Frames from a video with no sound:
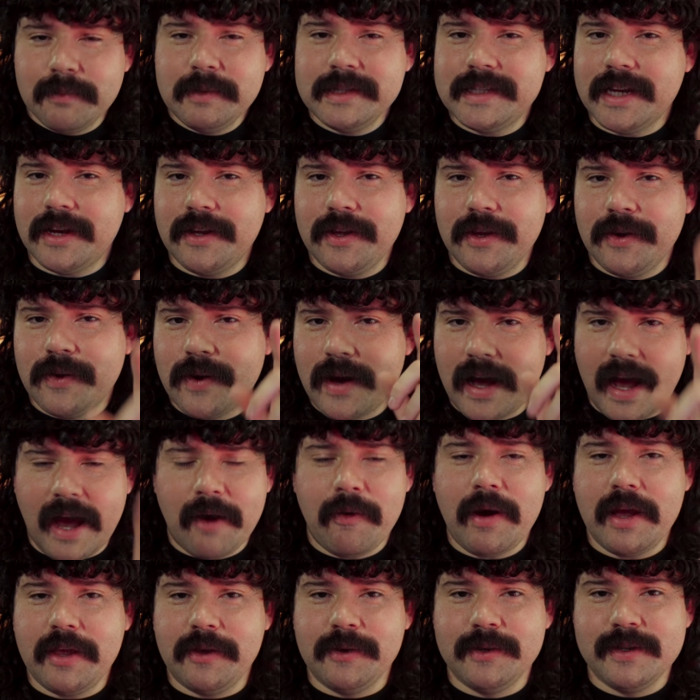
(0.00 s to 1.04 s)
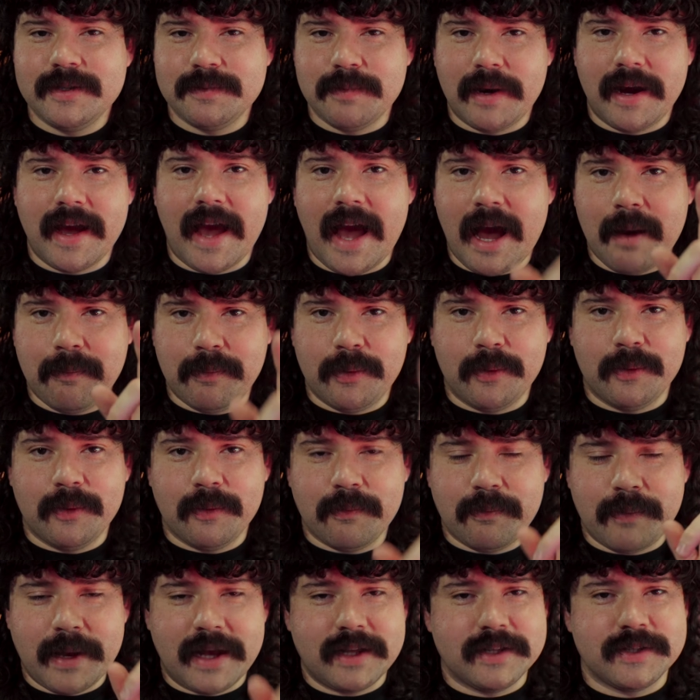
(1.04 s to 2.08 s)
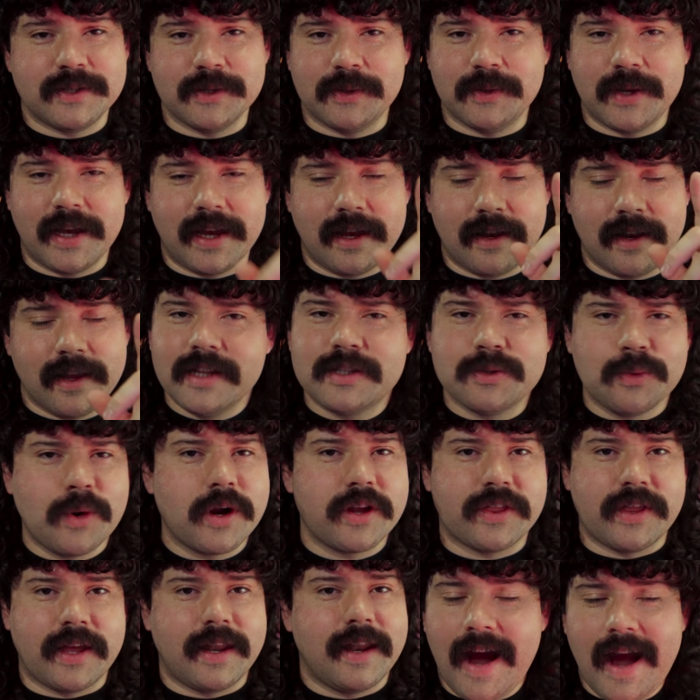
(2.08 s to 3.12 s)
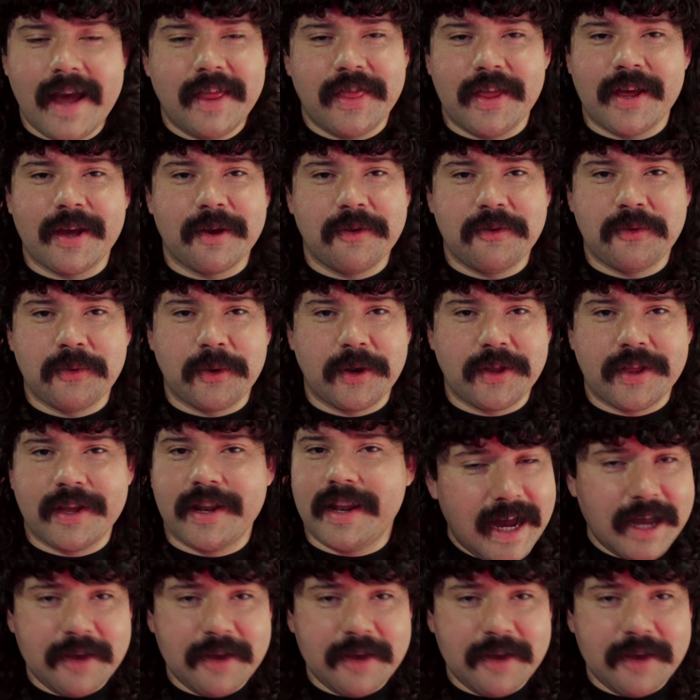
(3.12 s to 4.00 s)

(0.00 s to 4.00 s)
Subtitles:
me tell you how I use my Apple Pencil, and it's worth it. I think it was worth it.